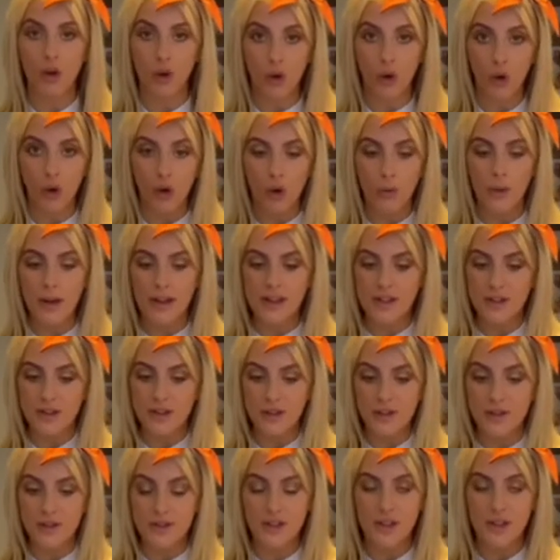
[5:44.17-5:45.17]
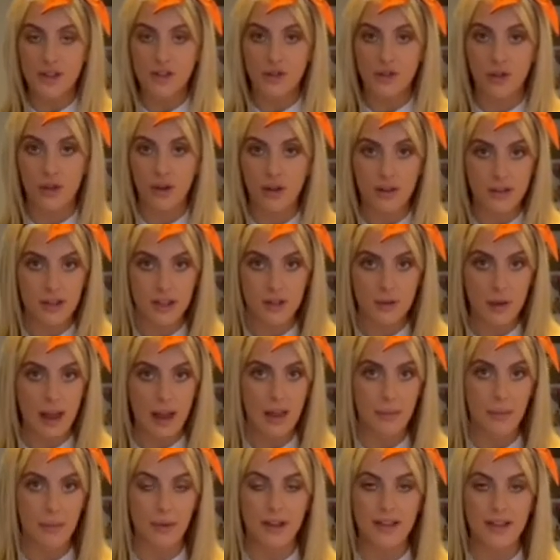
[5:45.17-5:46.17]
always use the stalks as
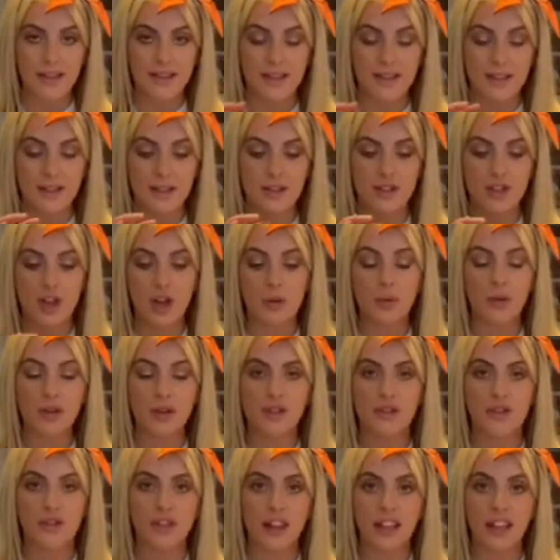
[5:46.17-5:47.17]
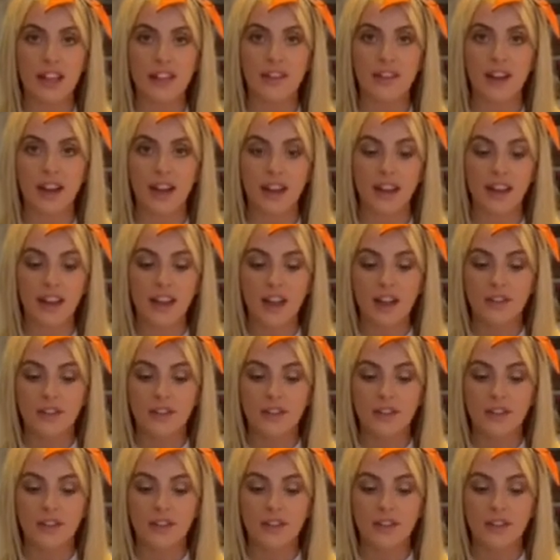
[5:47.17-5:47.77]
well because there's so much flavour.